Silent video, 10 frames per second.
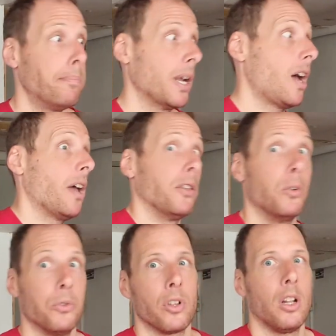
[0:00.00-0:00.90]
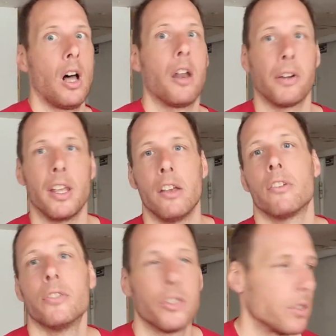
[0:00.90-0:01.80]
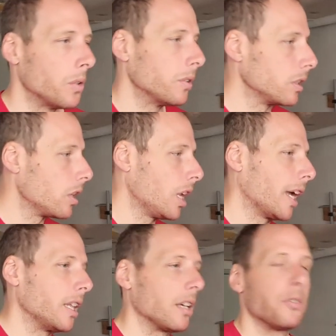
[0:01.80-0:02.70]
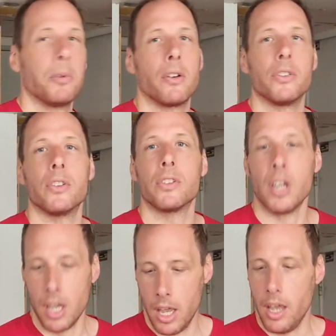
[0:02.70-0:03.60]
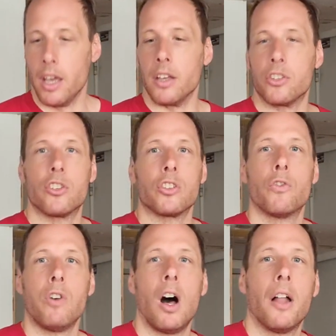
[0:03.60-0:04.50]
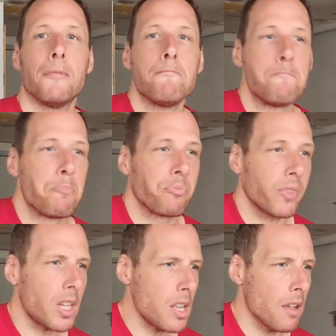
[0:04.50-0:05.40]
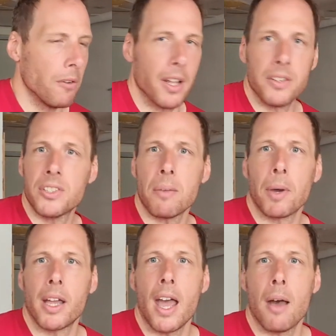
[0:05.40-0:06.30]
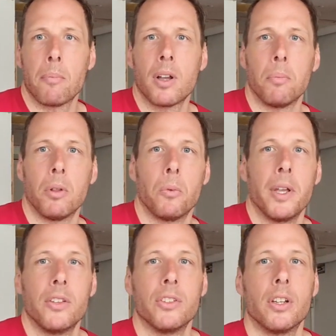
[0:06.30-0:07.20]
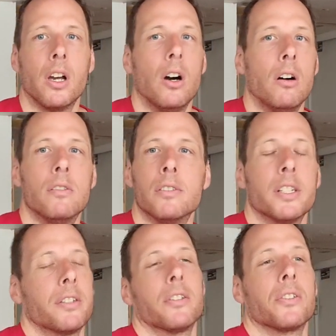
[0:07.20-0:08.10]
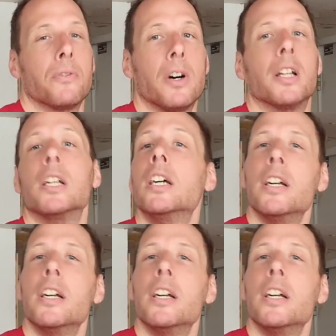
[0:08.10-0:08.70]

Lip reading: but I use a lot of gear, so collect experiences. It's just fun. We had a summer camp a couple of weeks ago. That's just fun